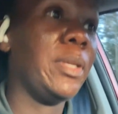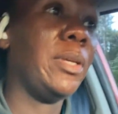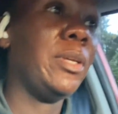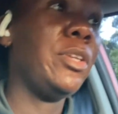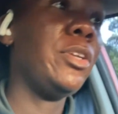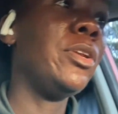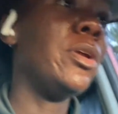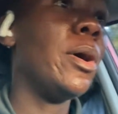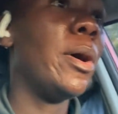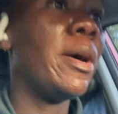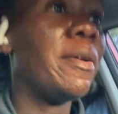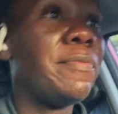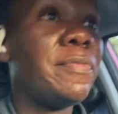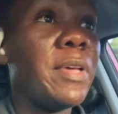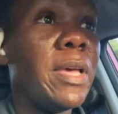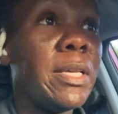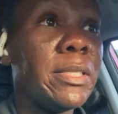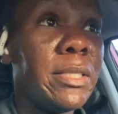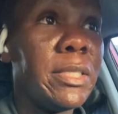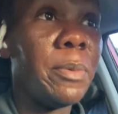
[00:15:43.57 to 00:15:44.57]
you know, if,
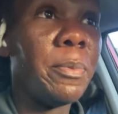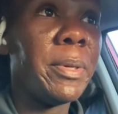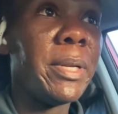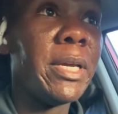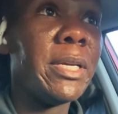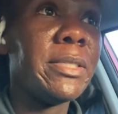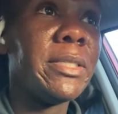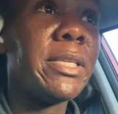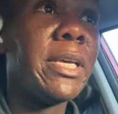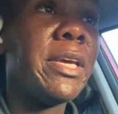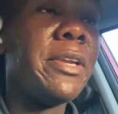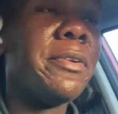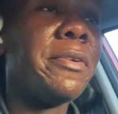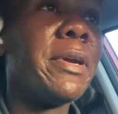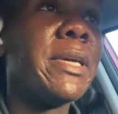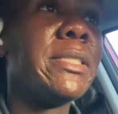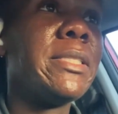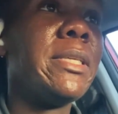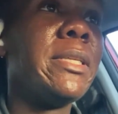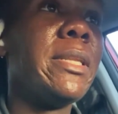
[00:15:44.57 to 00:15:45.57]
if someone else
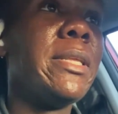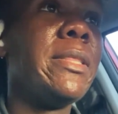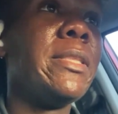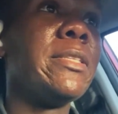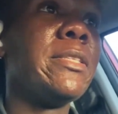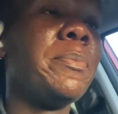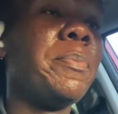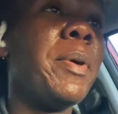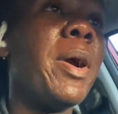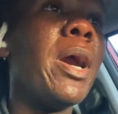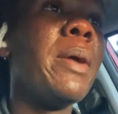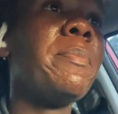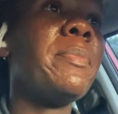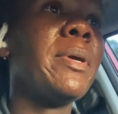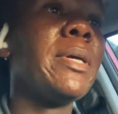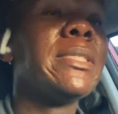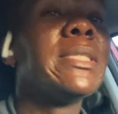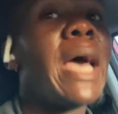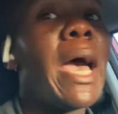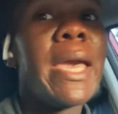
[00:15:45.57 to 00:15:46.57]
interested in this
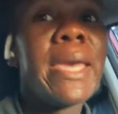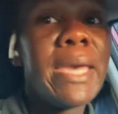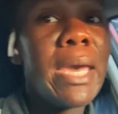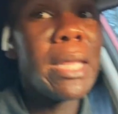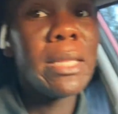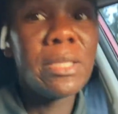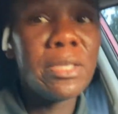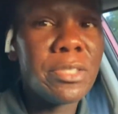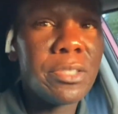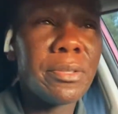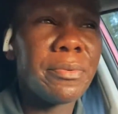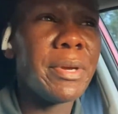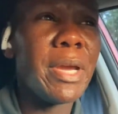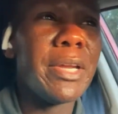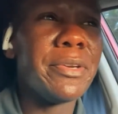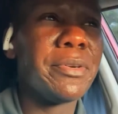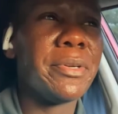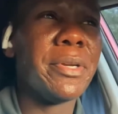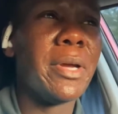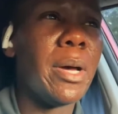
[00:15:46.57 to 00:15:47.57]
apartment, because I can't lose
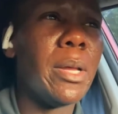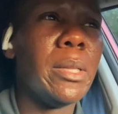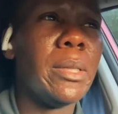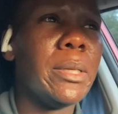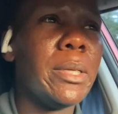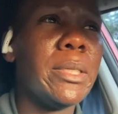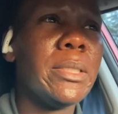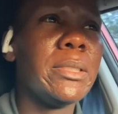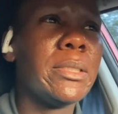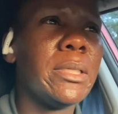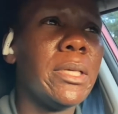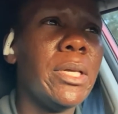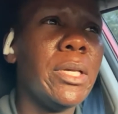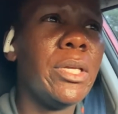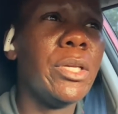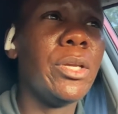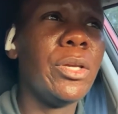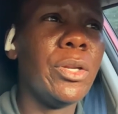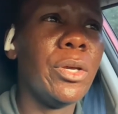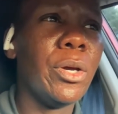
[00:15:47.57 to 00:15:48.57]

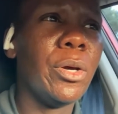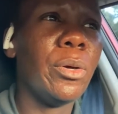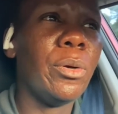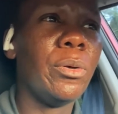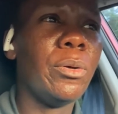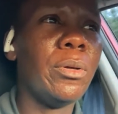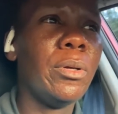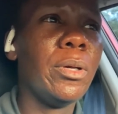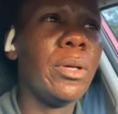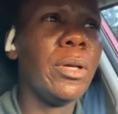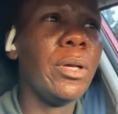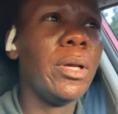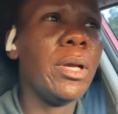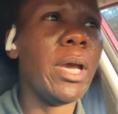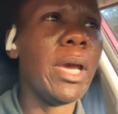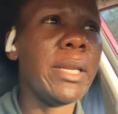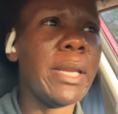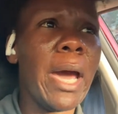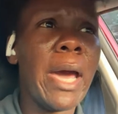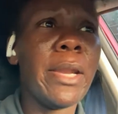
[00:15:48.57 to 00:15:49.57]
$300, you know,
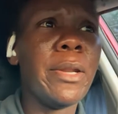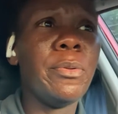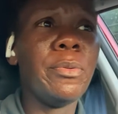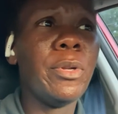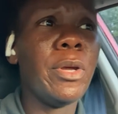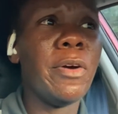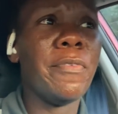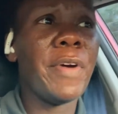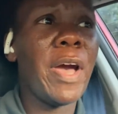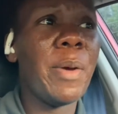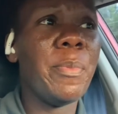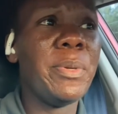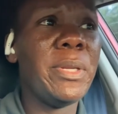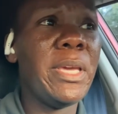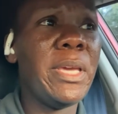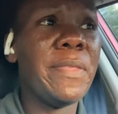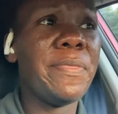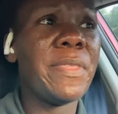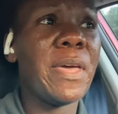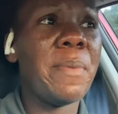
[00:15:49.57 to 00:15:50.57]
and I don't know if I would
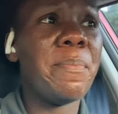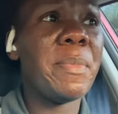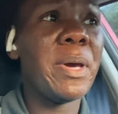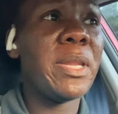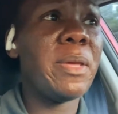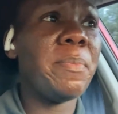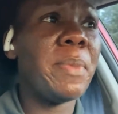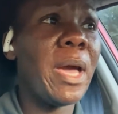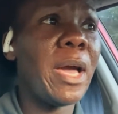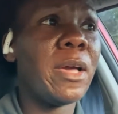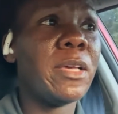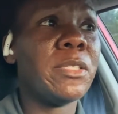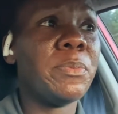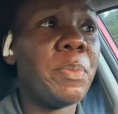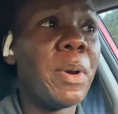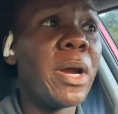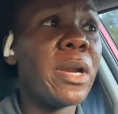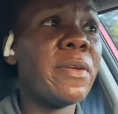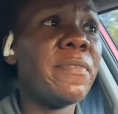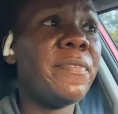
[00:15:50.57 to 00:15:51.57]
get that money back because
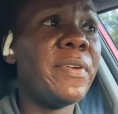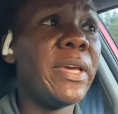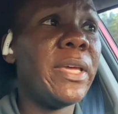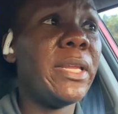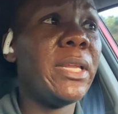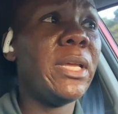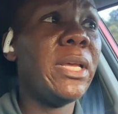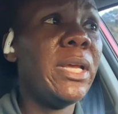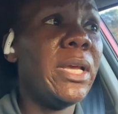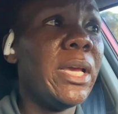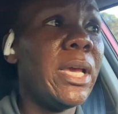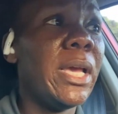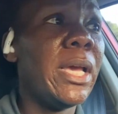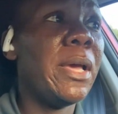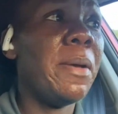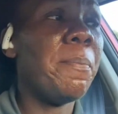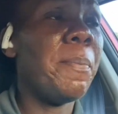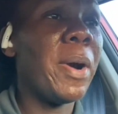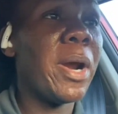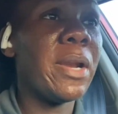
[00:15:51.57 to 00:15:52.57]
part of it,
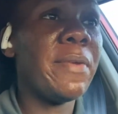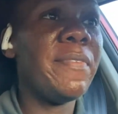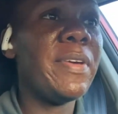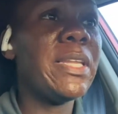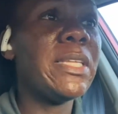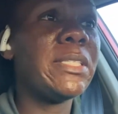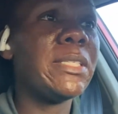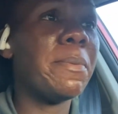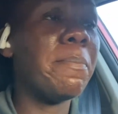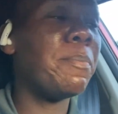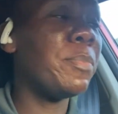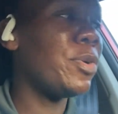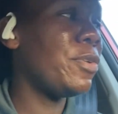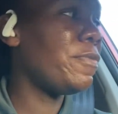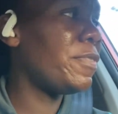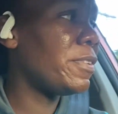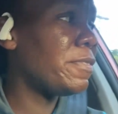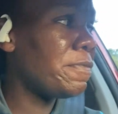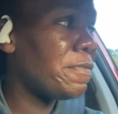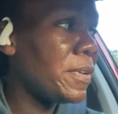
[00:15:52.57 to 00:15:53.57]
part of it is a
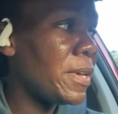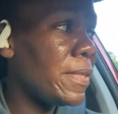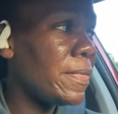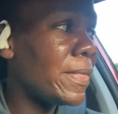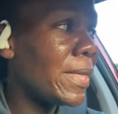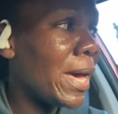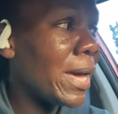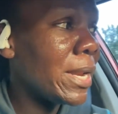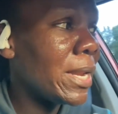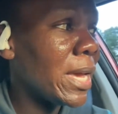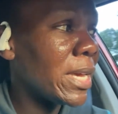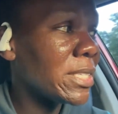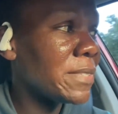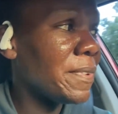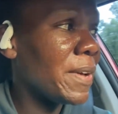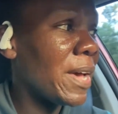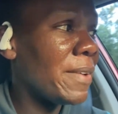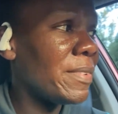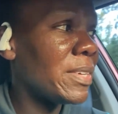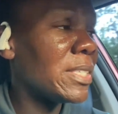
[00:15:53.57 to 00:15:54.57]
moving fee. That
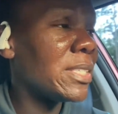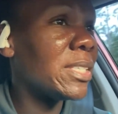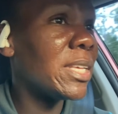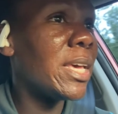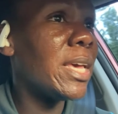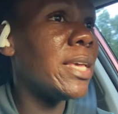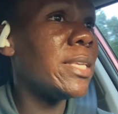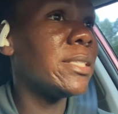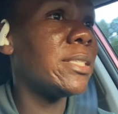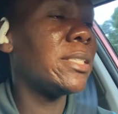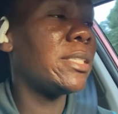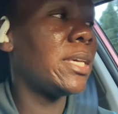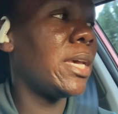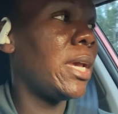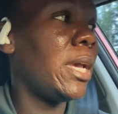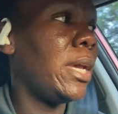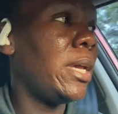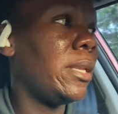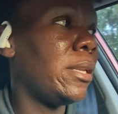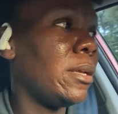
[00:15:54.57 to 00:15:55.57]
X5 is
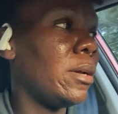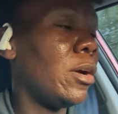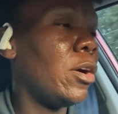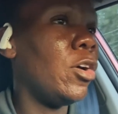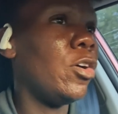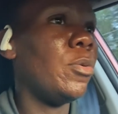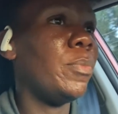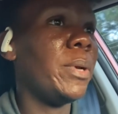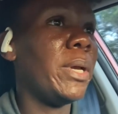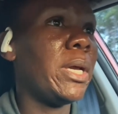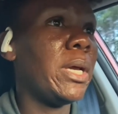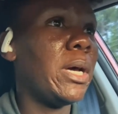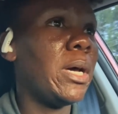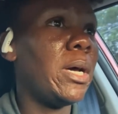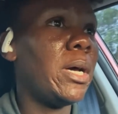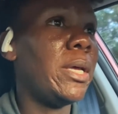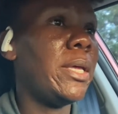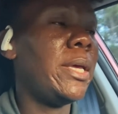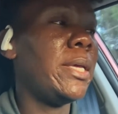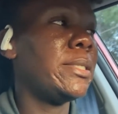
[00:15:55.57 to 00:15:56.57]
insane. Oh my
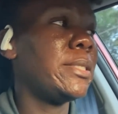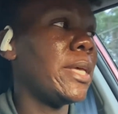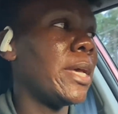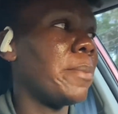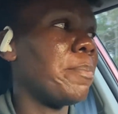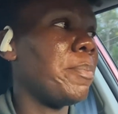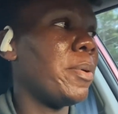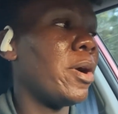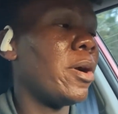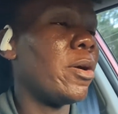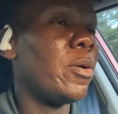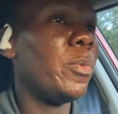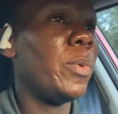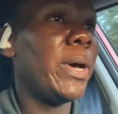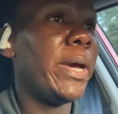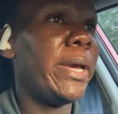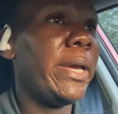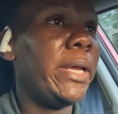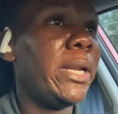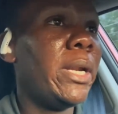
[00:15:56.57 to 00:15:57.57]
God. It's like pearl
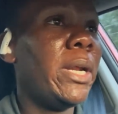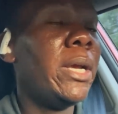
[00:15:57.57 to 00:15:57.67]
white.